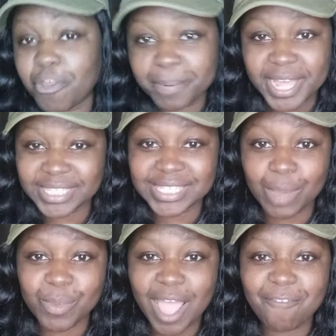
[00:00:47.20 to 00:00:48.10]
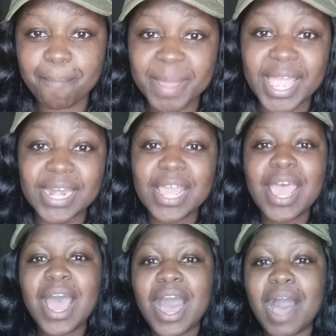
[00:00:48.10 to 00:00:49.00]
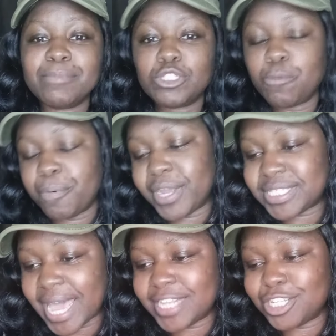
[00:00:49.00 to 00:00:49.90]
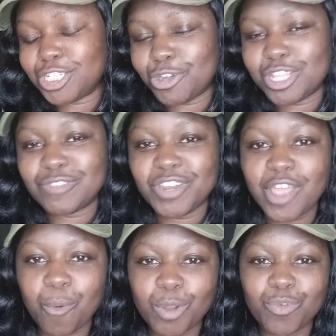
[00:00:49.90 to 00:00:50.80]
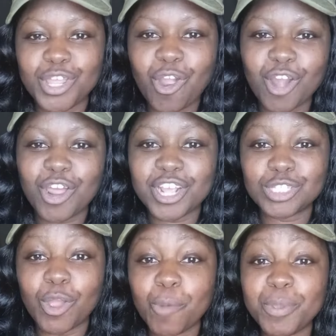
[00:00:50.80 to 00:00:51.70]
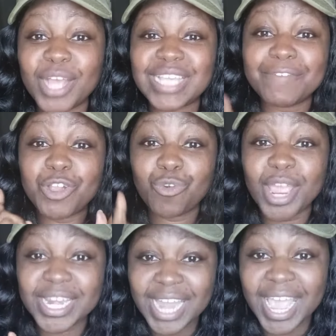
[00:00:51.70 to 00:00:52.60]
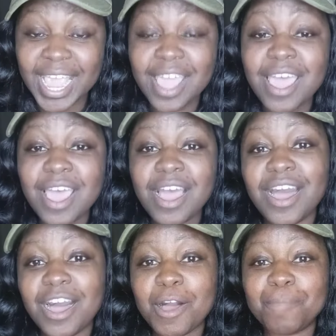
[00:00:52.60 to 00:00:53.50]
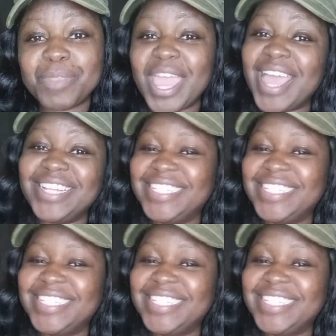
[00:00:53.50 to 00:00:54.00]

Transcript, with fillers: the places that we have been. I'm super excited to show you this video. I worked really hard on it, so I hope you guys have a great night um, and